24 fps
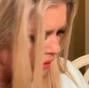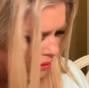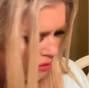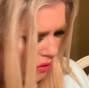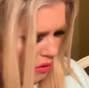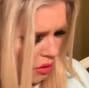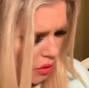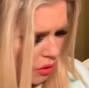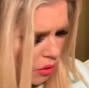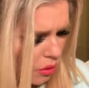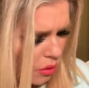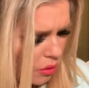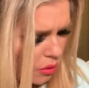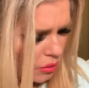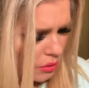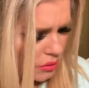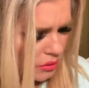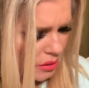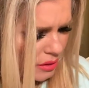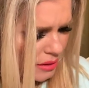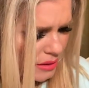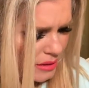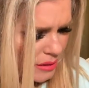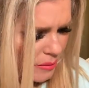the gold
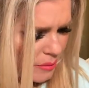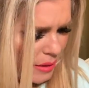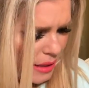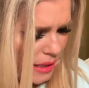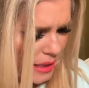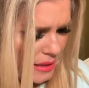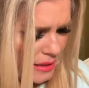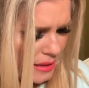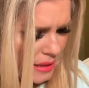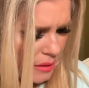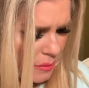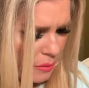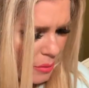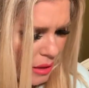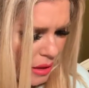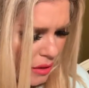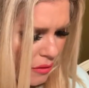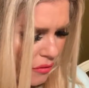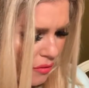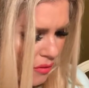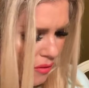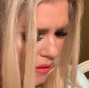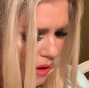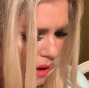looks amazing, but
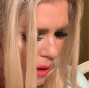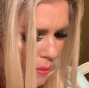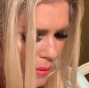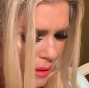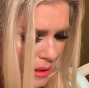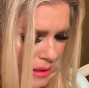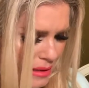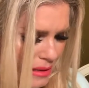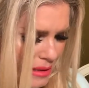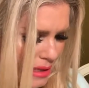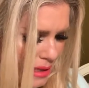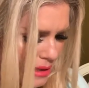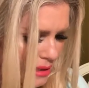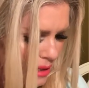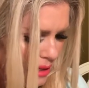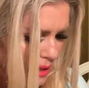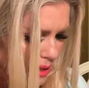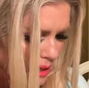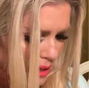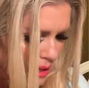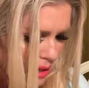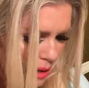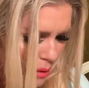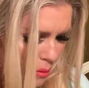if I'm going to send it
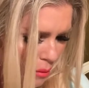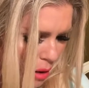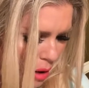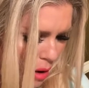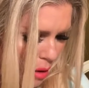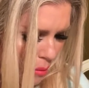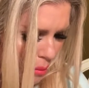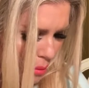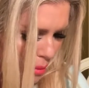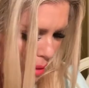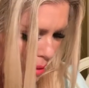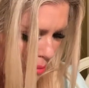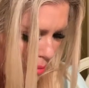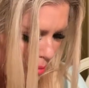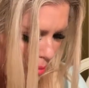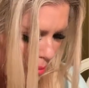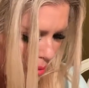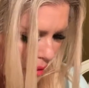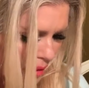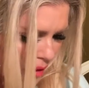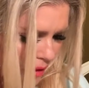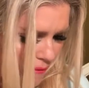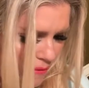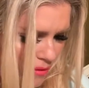in, I'll, I'll probably
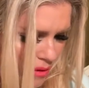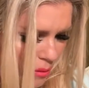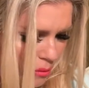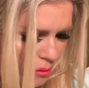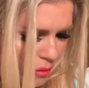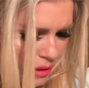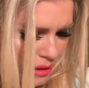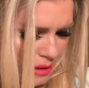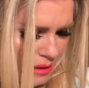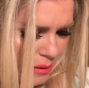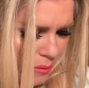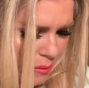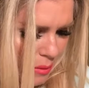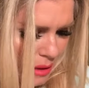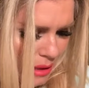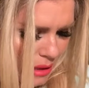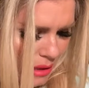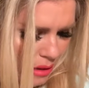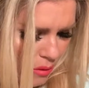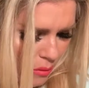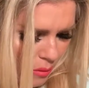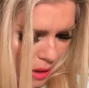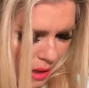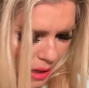have them re-dip it
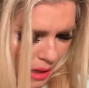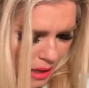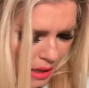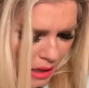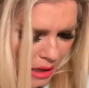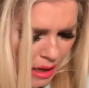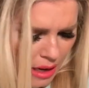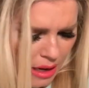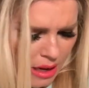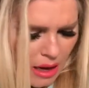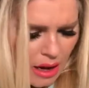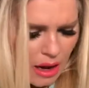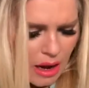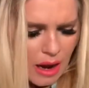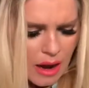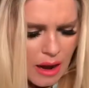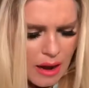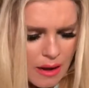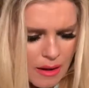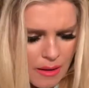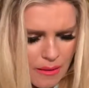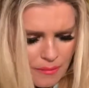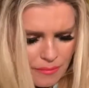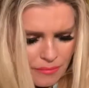anyway.
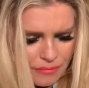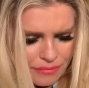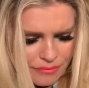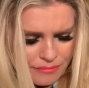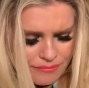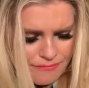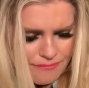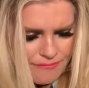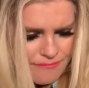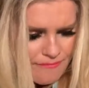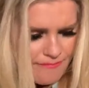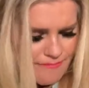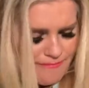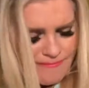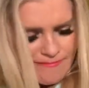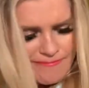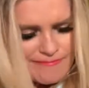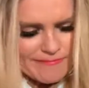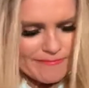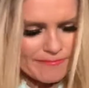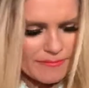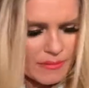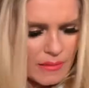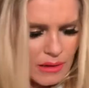Um,
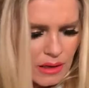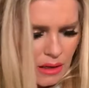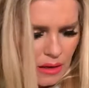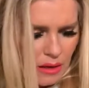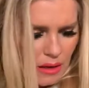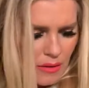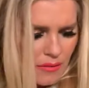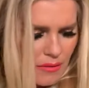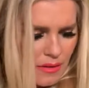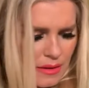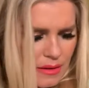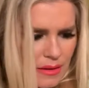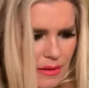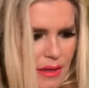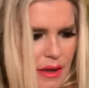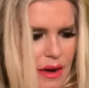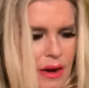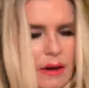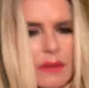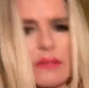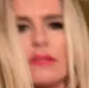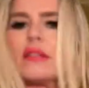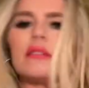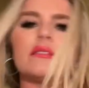if it's
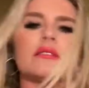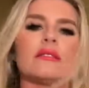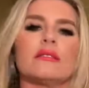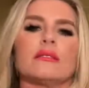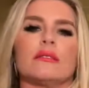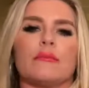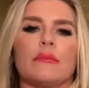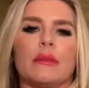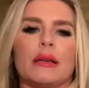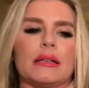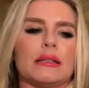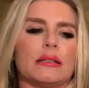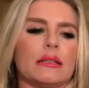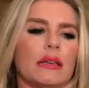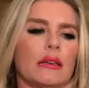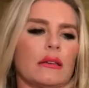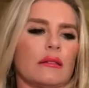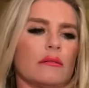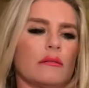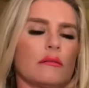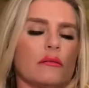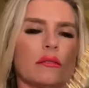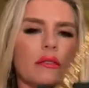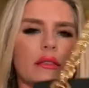there. This is amazing.
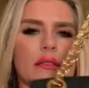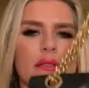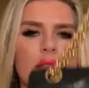This